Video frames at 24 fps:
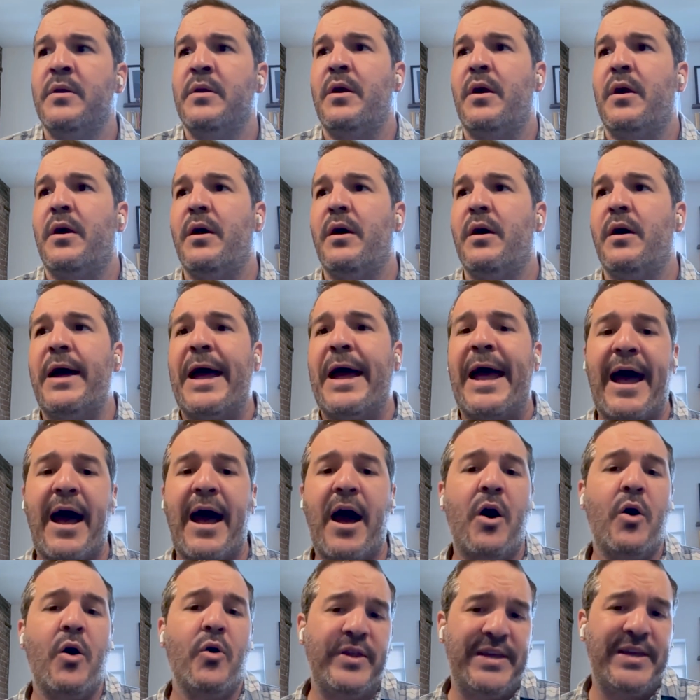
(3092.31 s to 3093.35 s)

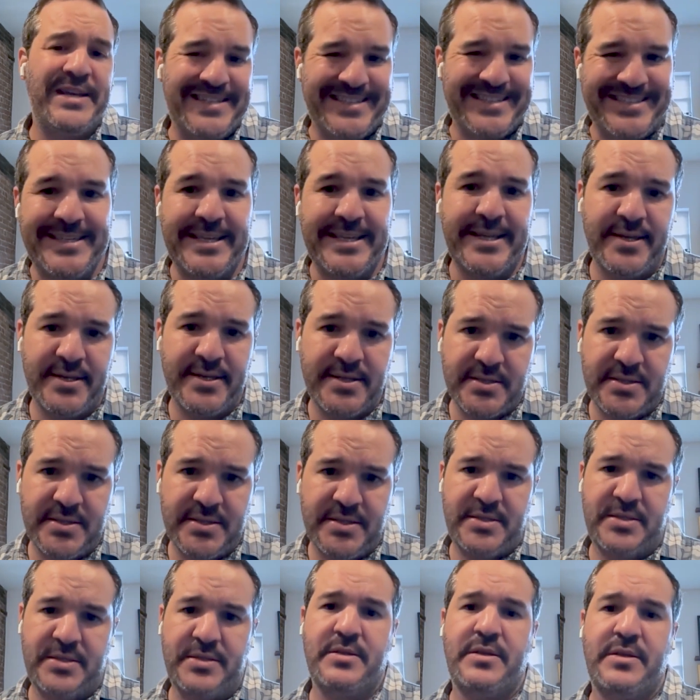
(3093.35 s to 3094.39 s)
How these
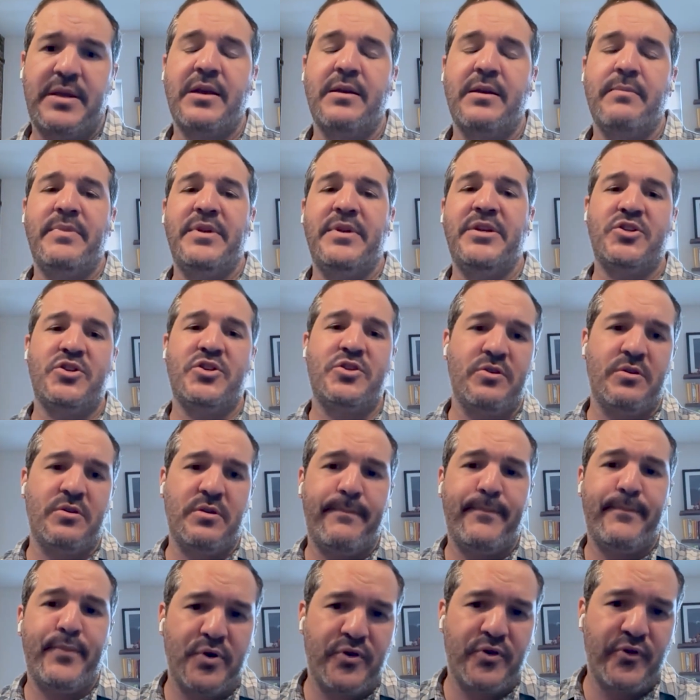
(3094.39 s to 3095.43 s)
things get administered and
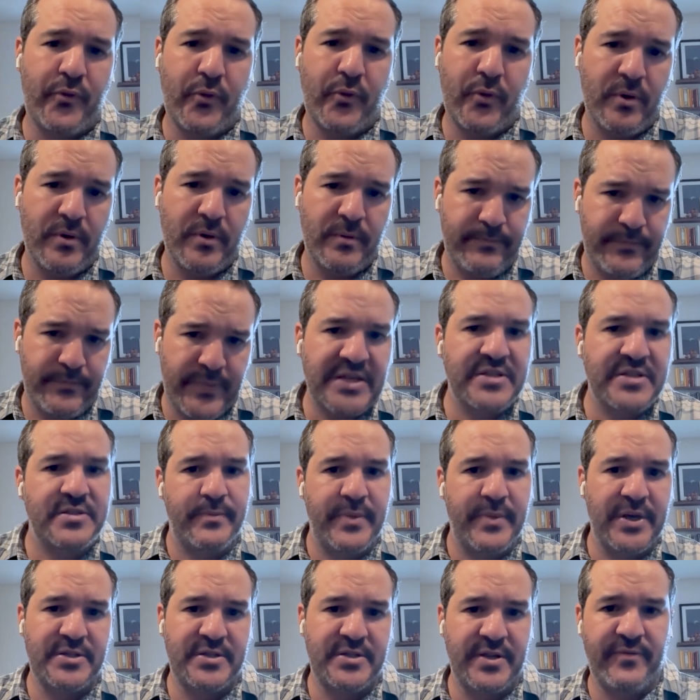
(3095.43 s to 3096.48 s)
pushed forward makes a
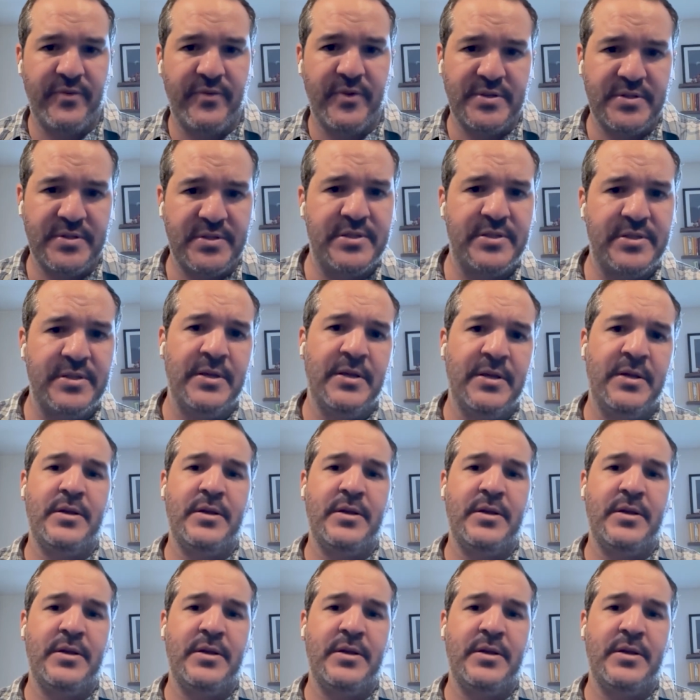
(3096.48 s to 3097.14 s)
big difference.